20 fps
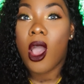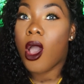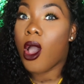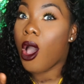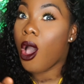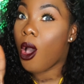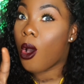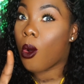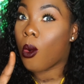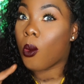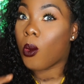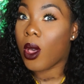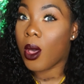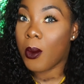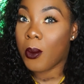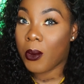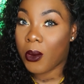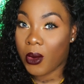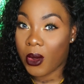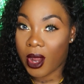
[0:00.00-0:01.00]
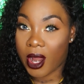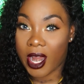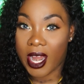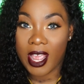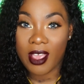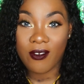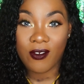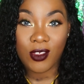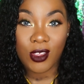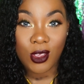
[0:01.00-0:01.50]
Oh, one more.
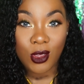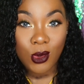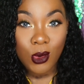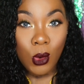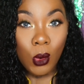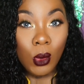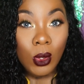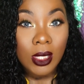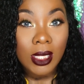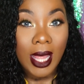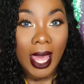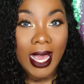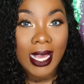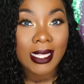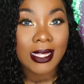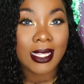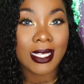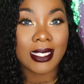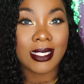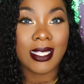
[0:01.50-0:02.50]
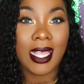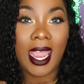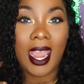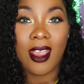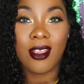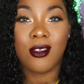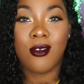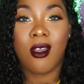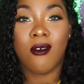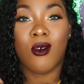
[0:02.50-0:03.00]
If you like this hair
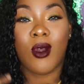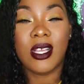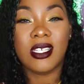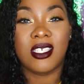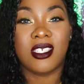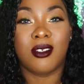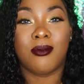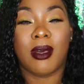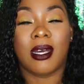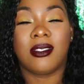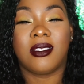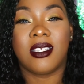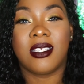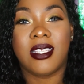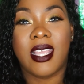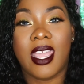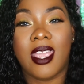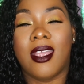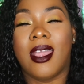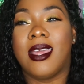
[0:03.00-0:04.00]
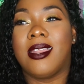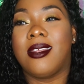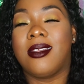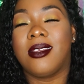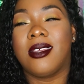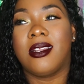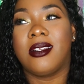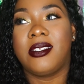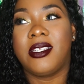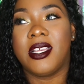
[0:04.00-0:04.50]
and you have questions about this hair, I
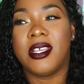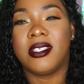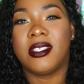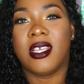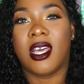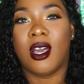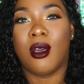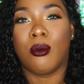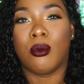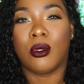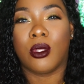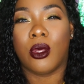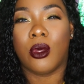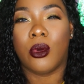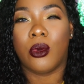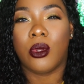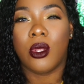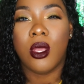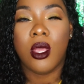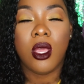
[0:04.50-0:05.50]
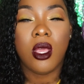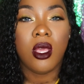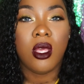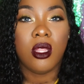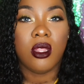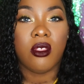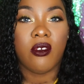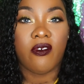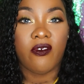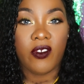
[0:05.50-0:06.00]
didn't get a chance to upload
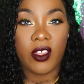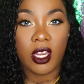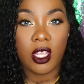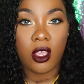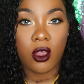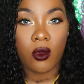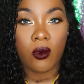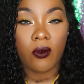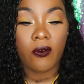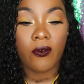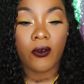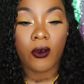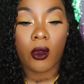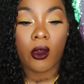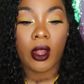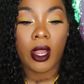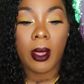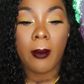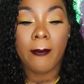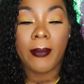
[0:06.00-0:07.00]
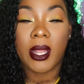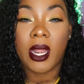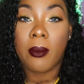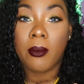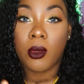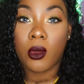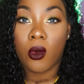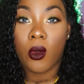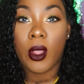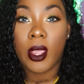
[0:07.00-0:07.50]
the video for it, but
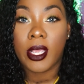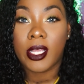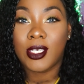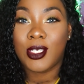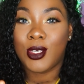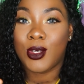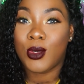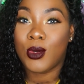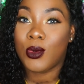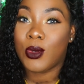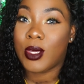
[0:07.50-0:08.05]
I'm going to